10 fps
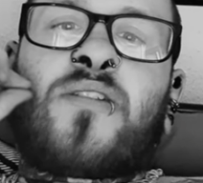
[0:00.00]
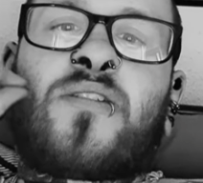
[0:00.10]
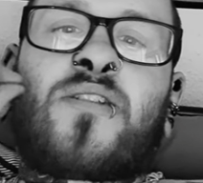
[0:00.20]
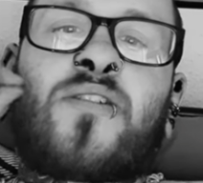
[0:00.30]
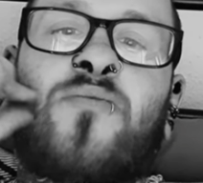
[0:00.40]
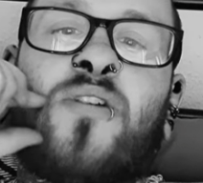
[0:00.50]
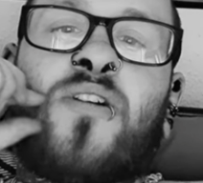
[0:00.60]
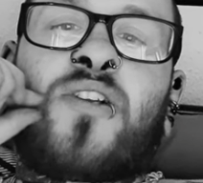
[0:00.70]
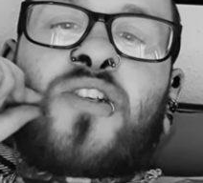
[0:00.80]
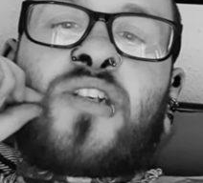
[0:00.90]
This
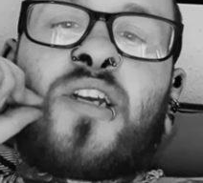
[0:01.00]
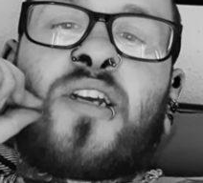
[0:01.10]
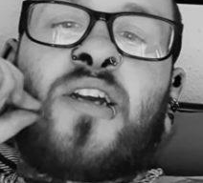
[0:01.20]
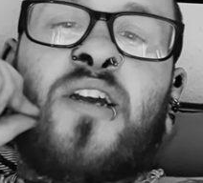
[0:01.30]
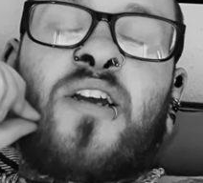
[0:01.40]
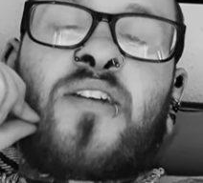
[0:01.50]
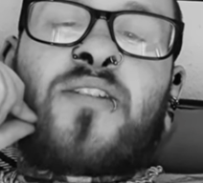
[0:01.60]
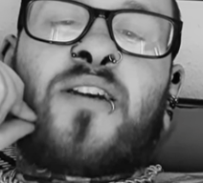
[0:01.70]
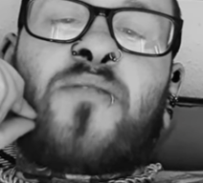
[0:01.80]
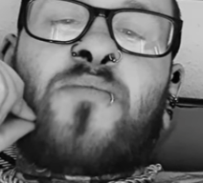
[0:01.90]
corona shit has
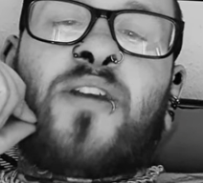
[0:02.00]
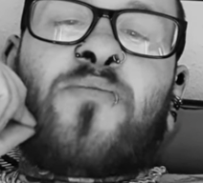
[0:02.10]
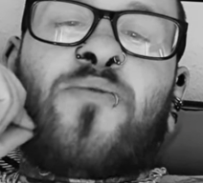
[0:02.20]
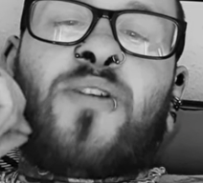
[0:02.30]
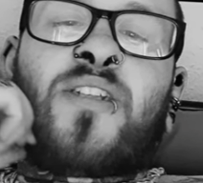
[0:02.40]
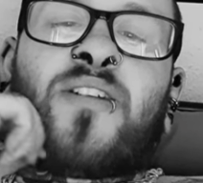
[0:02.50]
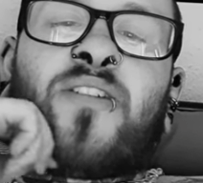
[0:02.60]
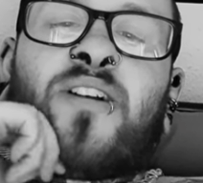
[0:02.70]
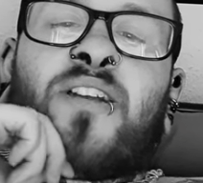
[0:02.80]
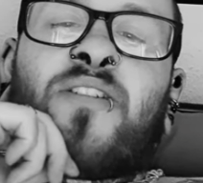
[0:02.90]
turned people into like,